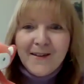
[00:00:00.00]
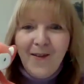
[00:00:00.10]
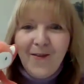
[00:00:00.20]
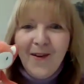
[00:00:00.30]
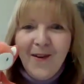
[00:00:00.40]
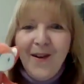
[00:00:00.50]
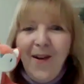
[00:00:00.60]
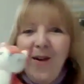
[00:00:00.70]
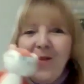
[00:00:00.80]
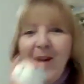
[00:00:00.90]
So,
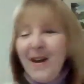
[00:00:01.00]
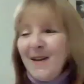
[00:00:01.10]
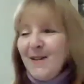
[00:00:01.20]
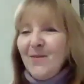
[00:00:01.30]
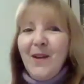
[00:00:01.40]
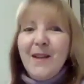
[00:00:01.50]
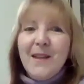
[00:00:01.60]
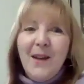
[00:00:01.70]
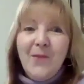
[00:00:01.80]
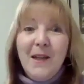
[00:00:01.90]
all right, so let's
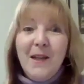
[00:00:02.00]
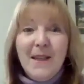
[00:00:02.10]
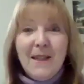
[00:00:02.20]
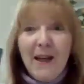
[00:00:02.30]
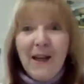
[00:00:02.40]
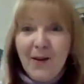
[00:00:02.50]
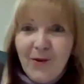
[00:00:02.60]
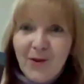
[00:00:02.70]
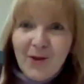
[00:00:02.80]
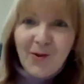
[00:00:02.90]
get ready to
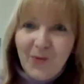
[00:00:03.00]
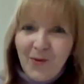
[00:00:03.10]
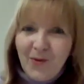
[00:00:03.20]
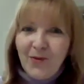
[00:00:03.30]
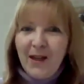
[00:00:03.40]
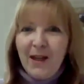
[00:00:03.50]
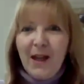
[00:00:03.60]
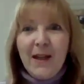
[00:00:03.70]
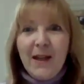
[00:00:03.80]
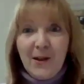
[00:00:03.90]
hear a story.
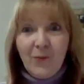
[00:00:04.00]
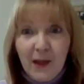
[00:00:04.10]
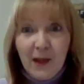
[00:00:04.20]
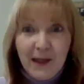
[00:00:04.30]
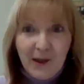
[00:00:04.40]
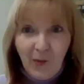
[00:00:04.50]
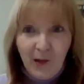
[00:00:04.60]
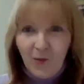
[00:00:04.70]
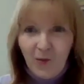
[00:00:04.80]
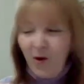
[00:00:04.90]
And it's a really
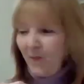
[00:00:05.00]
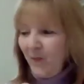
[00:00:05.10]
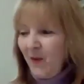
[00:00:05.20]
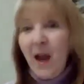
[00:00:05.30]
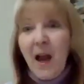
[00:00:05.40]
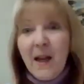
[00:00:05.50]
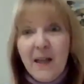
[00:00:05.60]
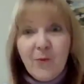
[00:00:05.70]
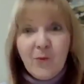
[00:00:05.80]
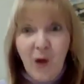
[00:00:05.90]
quick one. And
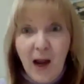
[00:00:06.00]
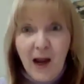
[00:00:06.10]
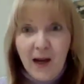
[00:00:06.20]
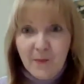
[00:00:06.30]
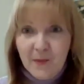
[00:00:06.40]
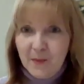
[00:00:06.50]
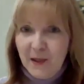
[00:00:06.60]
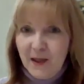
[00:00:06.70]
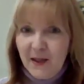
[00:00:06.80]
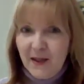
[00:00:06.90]
it rhymes
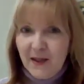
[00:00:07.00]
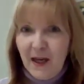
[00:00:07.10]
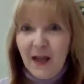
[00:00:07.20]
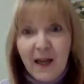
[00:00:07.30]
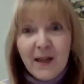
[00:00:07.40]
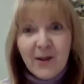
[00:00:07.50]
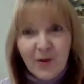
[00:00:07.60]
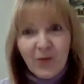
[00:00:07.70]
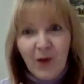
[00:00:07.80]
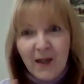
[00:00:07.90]
because I like
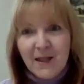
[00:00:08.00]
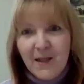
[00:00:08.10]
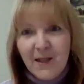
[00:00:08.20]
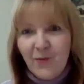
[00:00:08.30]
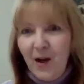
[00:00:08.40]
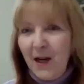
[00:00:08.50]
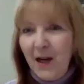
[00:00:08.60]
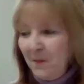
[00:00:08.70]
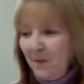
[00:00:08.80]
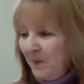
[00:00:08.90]
to write in
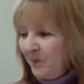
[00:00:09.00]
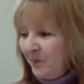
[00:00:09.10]
rhyme.